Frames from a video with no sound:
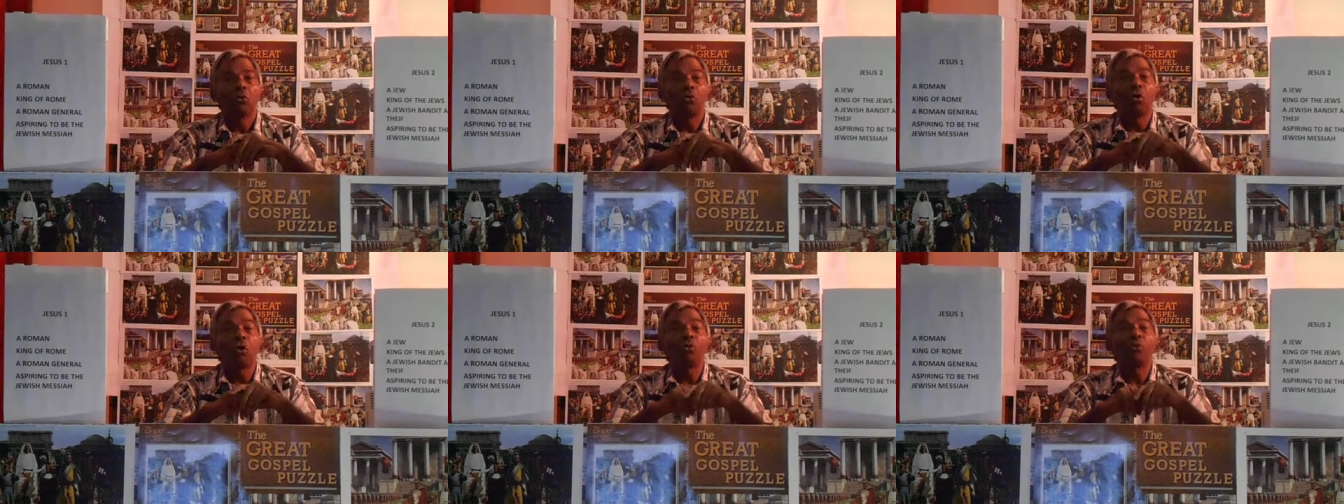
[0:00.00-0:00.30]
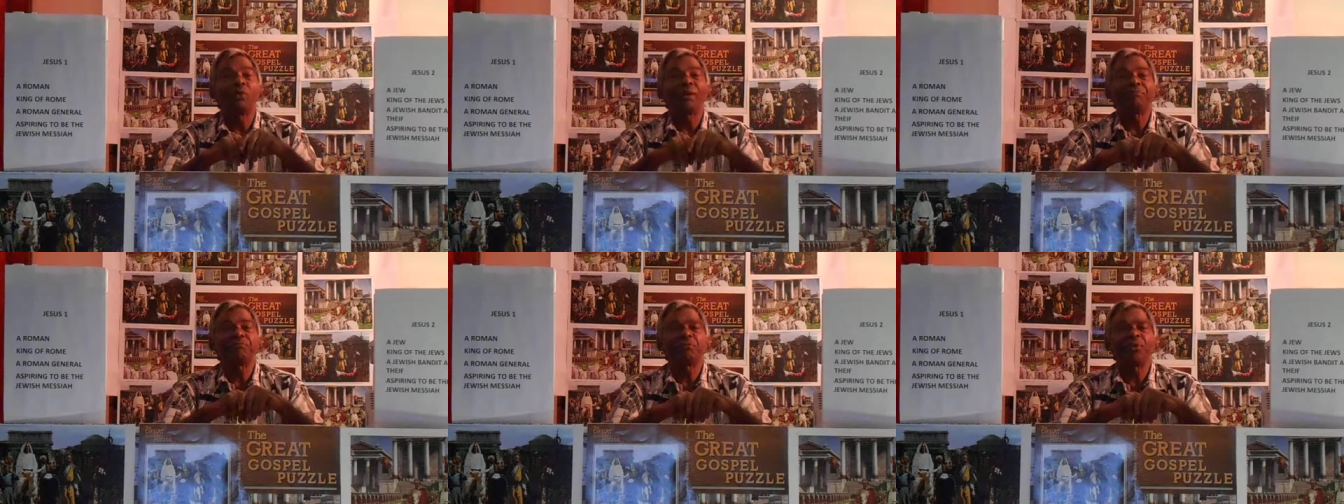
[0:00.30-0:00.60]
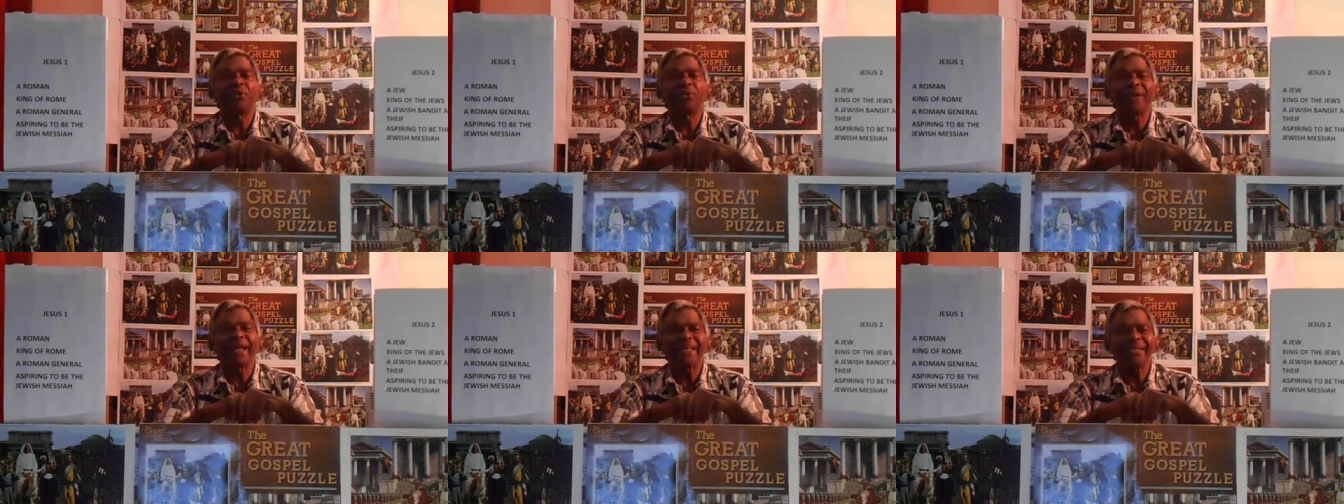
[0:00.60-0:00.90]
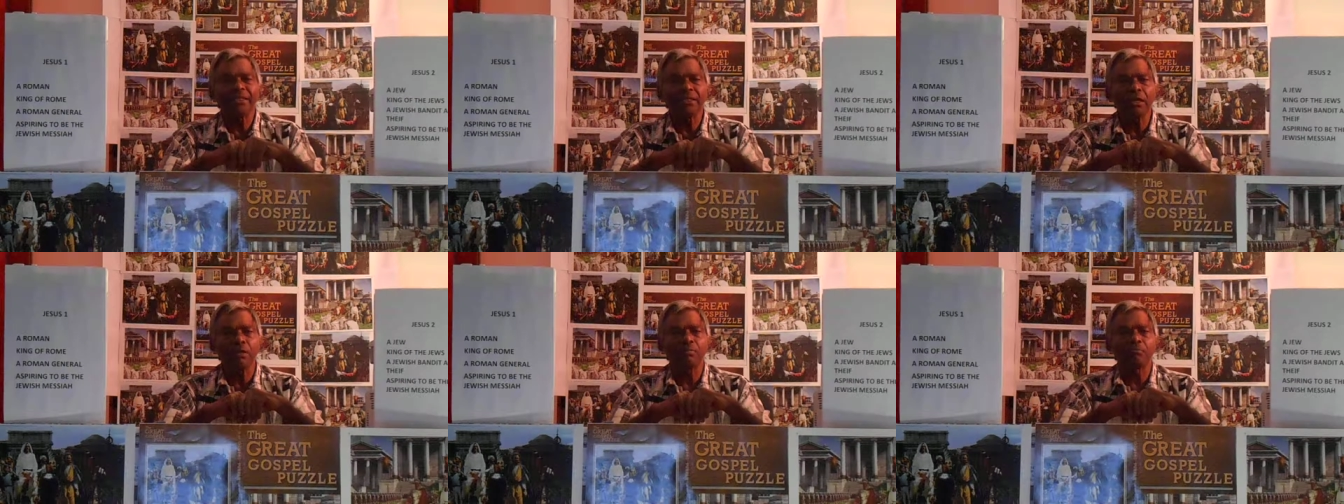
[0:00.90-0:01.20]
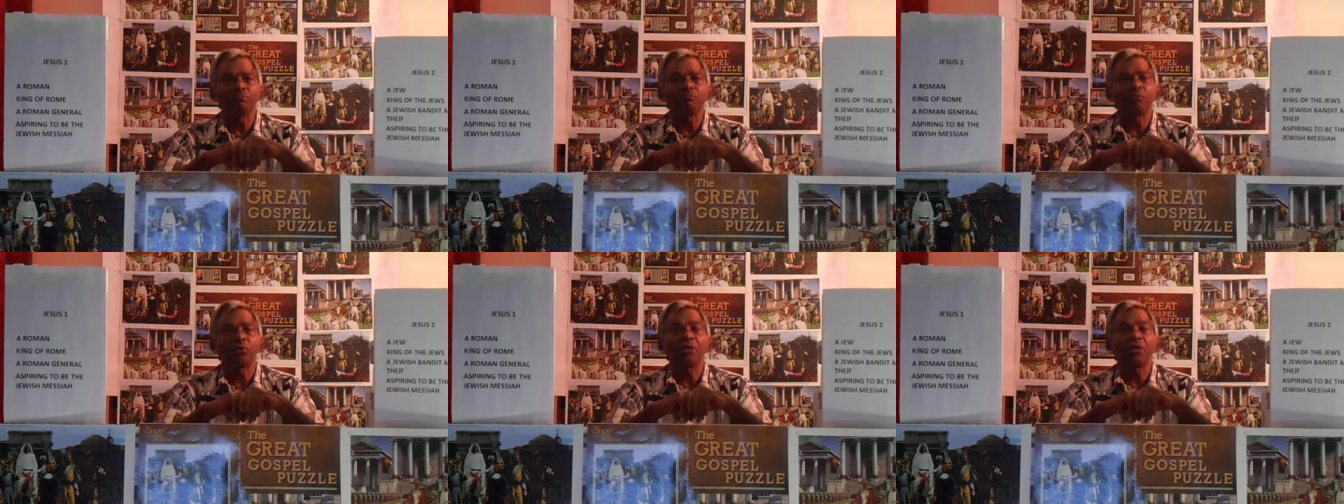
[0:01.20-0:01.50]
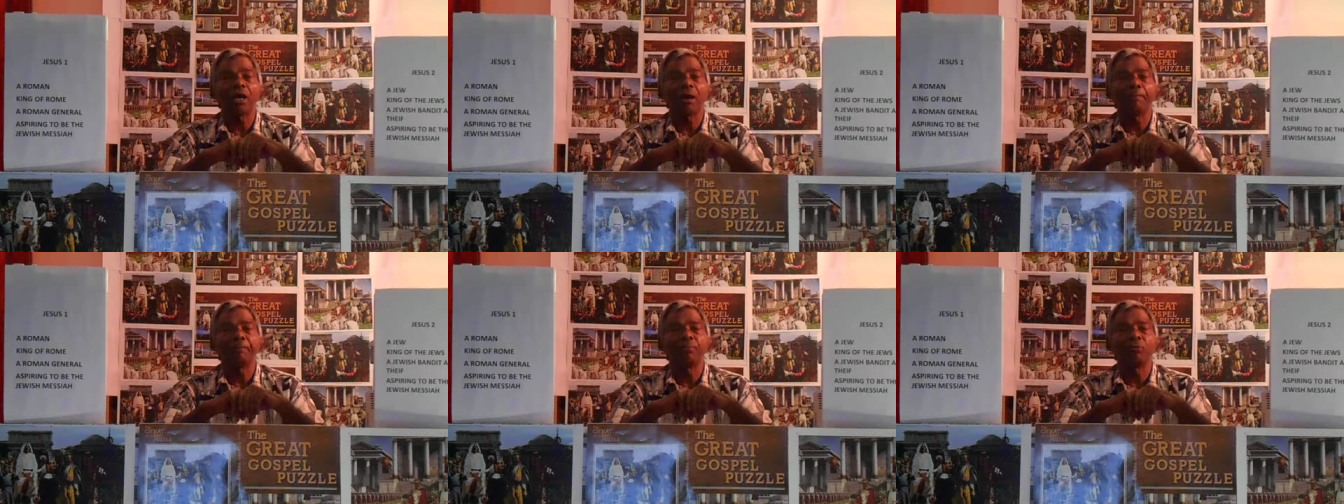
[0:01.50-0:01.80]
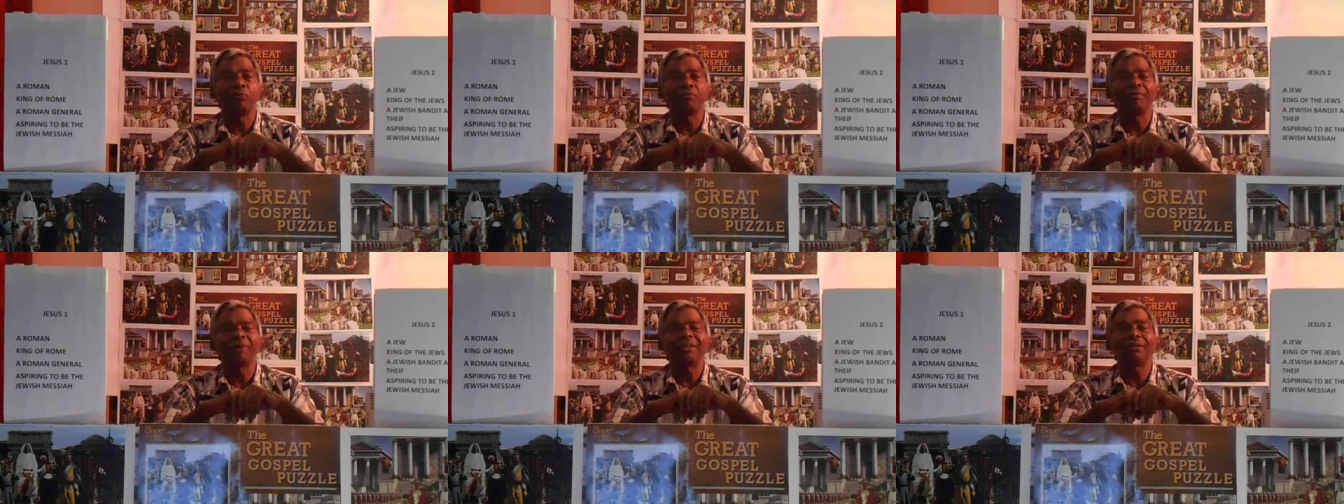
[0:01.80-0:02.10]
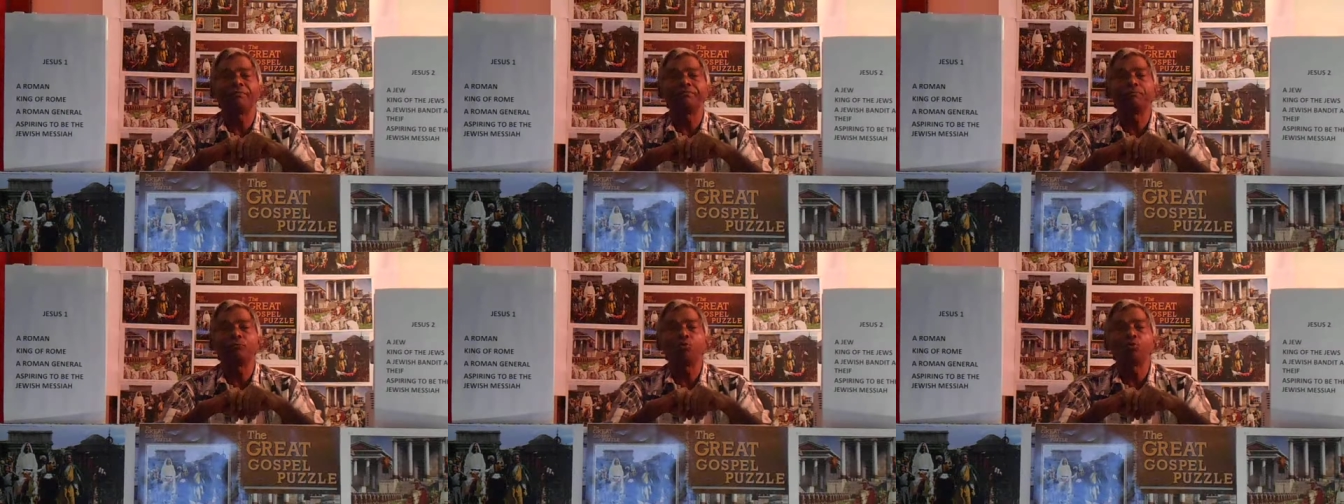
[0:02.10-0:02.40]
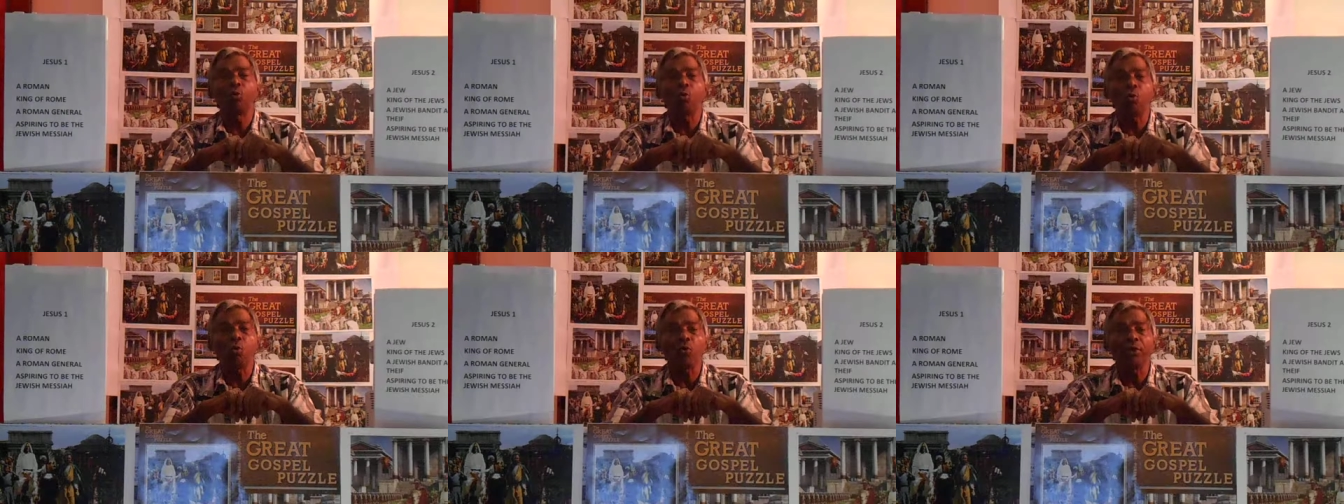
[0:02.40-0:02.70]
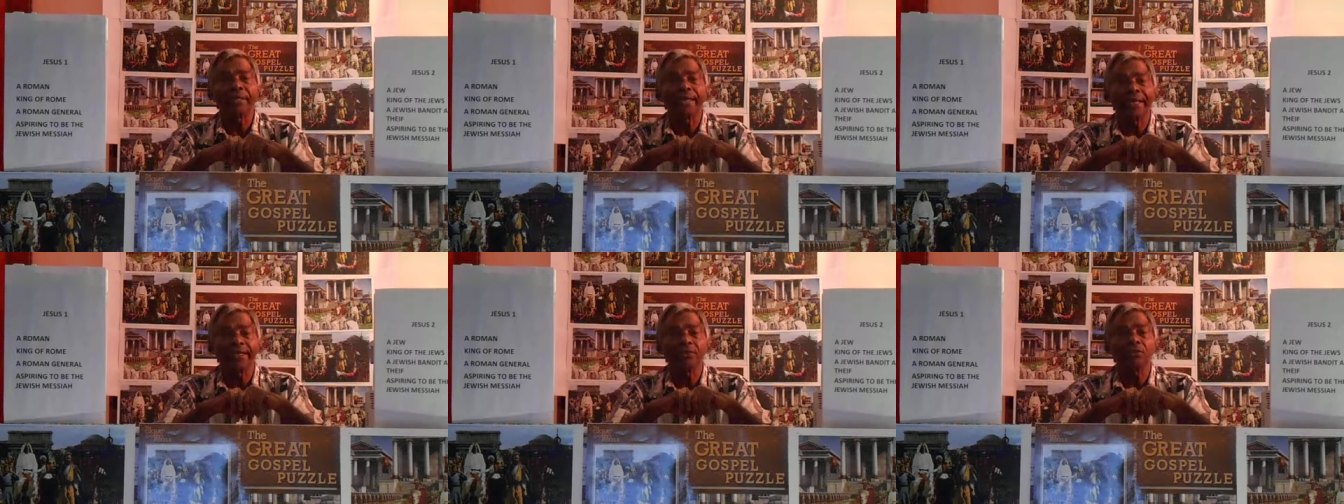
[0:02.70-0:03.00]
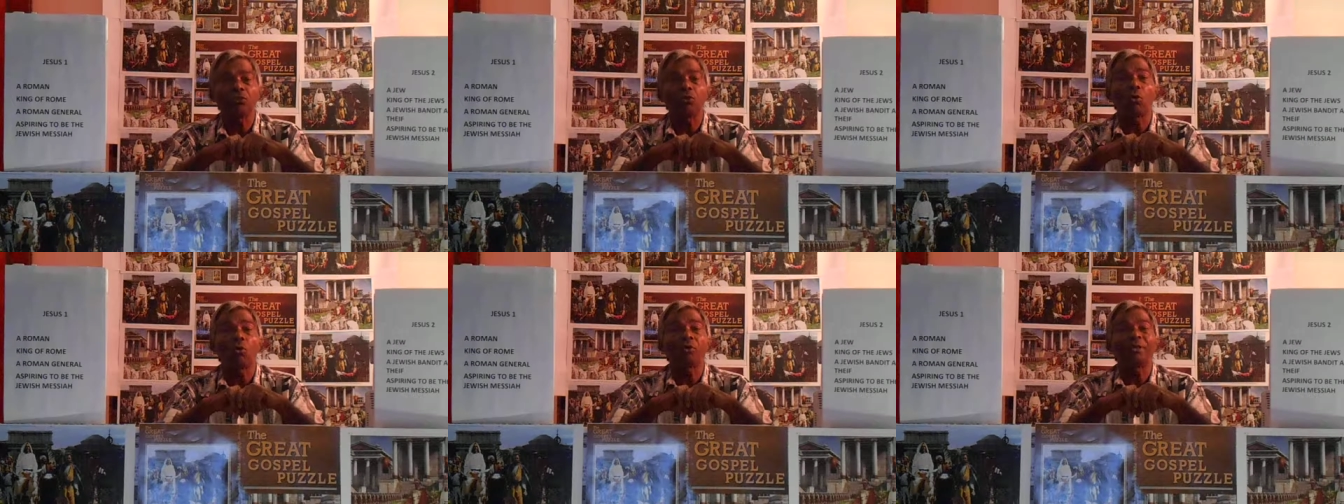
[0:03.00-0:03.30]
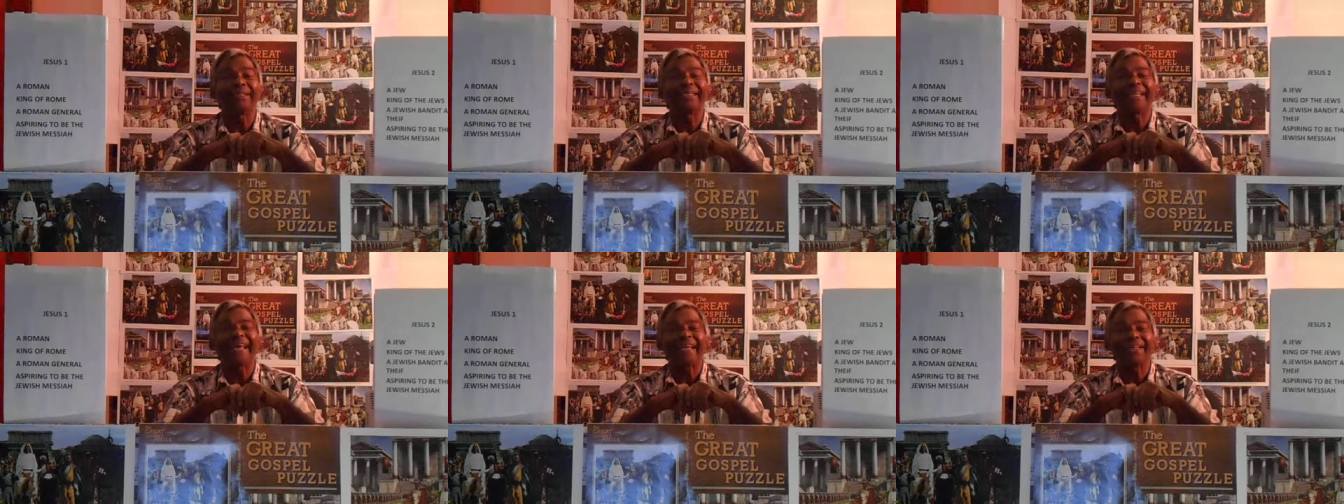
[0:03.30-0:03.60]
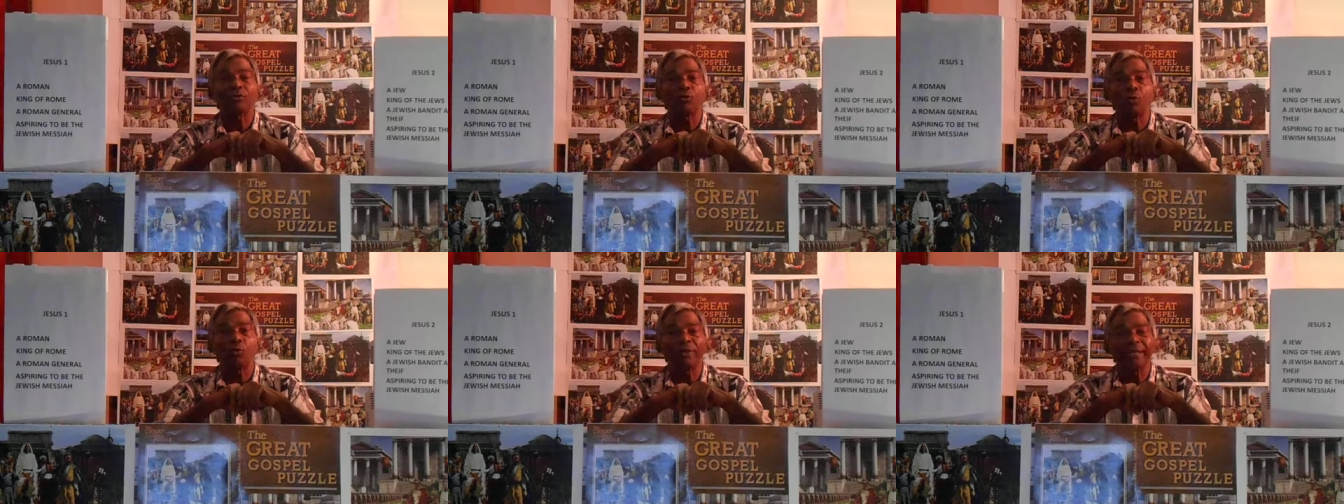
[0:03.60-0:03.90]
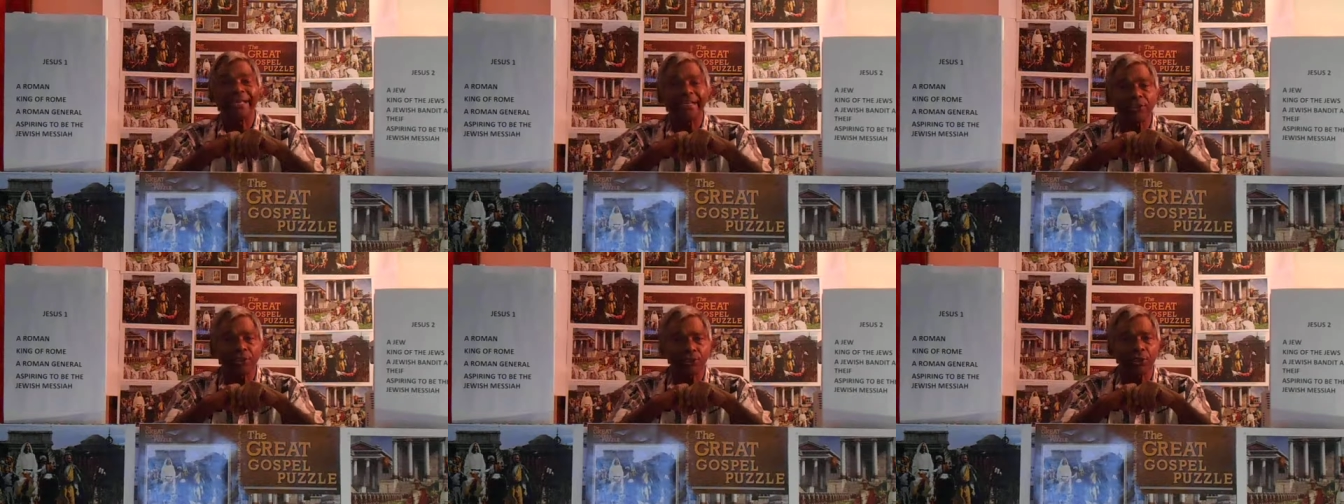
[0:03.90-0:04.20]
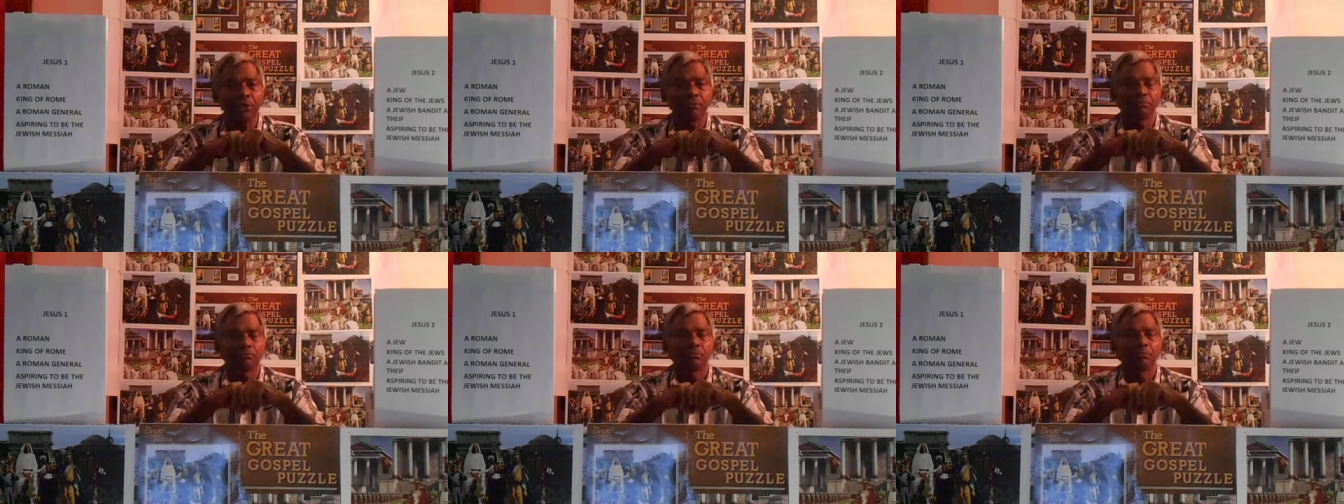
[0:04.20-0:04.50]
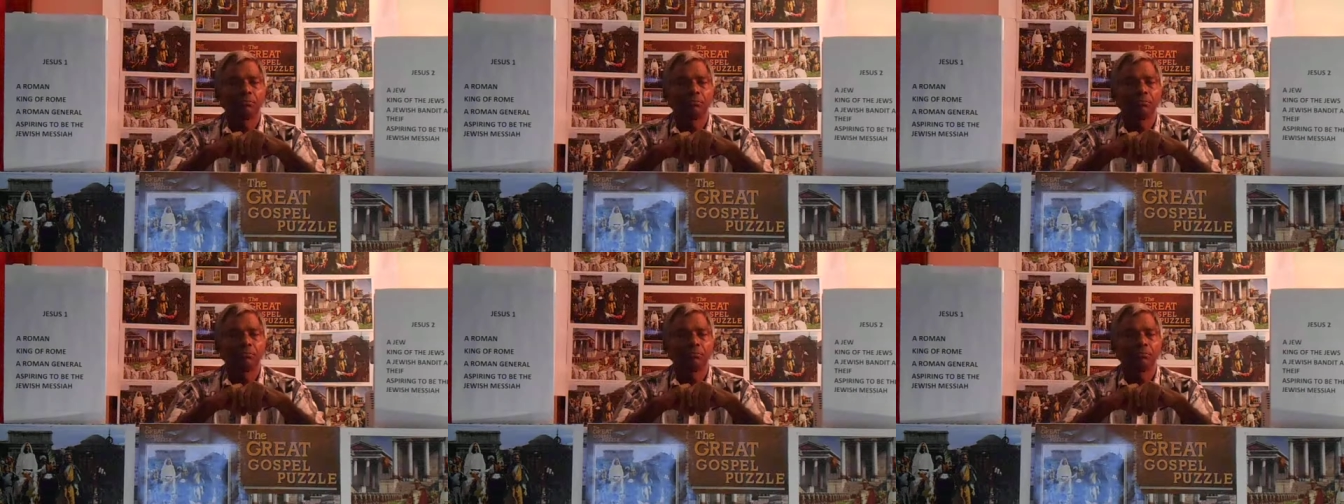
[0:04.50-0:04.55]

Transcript: or referendum for the approval of two kings on that occasion.